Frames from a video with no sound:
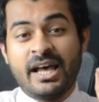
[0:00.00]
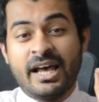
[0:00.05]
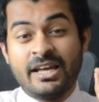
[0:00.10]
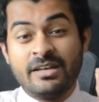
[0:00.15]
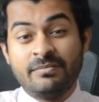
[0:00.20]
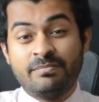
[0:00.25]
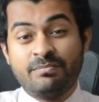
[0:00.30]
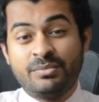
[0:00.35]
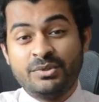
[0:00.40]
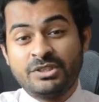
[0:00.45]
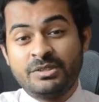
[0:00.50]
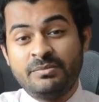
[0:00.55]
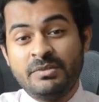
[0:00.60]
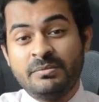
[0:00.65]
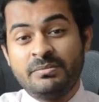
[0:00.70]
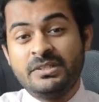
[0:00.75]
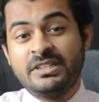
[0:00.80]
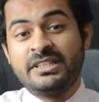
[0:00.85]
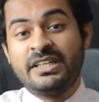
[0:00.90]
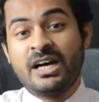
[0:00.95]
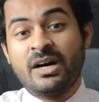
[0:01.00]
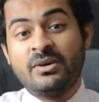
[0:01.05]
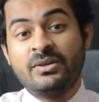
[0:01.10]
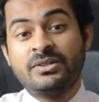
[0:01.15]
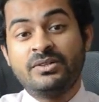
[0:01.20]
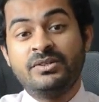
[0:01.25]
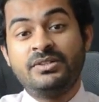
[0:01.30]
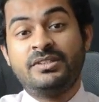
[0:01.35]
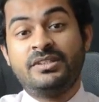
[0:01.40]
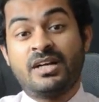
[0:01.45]
and push people
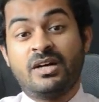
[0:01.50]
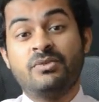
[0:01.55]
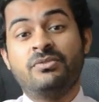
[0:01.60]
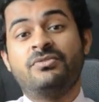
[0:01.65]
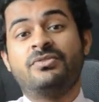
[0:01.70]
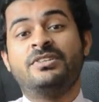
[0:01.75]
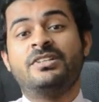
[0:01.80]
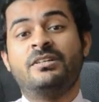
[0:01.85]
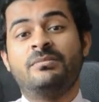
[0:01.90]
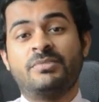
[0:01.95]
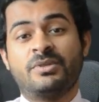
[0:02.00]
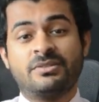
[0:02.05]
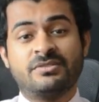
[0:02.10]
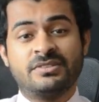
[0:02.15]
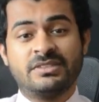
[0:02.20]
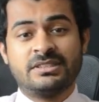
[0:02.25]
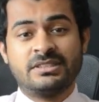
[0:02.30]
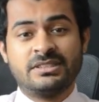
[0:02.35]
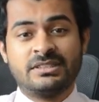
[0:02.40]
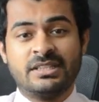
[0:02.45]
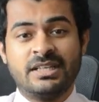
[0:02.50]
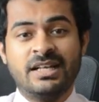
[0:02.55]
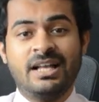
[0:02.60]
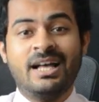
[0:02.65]
down to drown for their profits.